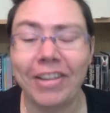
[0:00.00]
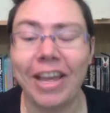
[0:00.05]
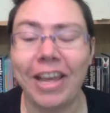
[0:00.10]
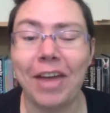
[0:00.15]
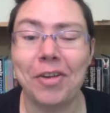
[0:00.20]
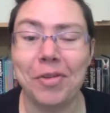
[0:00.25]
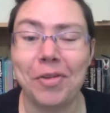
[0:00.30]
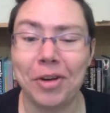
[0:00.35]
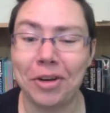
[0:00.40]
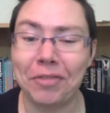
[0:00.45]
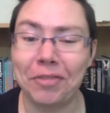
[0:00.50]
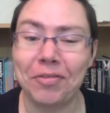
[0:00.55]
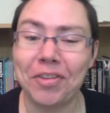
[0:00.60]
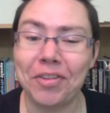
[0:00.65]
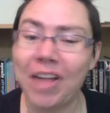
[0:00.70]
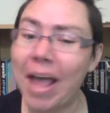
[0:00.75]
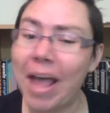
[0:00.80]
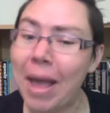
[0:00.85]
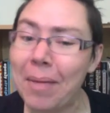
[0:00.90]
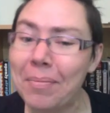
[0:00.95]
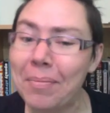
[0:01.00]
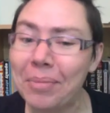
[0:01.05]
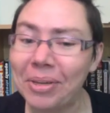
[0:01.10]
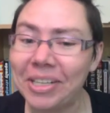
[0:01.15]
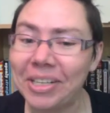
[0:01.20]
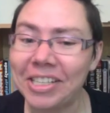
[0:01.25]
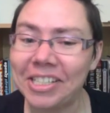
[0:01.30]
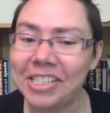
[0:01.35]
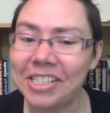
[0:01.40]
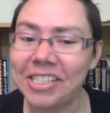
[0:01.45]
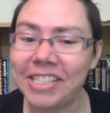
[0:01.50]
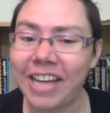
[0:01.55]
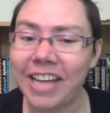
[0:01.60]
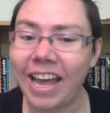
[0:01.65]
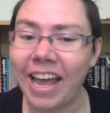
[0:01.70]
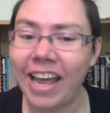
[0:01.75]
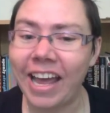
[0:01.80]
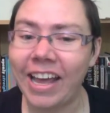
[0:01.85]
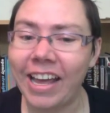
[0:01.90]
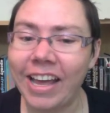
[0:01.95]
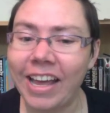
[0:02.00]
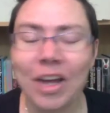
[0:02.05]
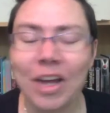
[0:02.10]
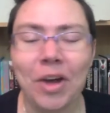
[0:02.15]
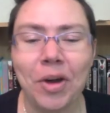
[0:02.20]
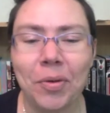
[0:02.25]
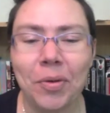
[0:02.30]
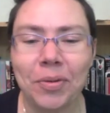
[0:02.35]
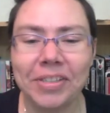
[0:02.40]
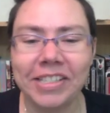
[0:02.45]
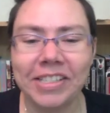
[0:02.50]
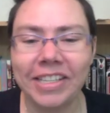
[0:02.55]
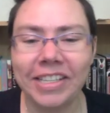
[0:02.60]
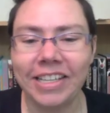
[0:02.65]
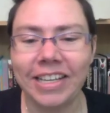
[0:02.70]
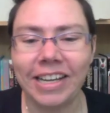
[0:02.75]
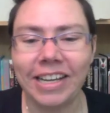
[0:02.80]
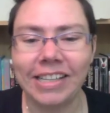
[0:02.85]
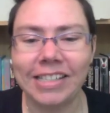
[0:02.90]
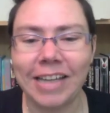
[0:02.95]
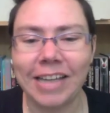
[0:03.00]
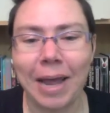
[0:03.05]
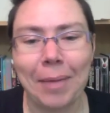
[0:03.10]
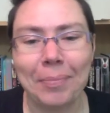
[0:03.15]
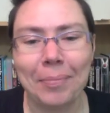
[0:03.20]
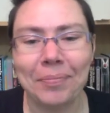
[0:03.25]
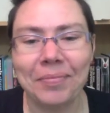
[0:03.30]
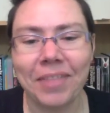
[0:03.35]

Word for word: a wonderful and bookish day. We'll see you next time.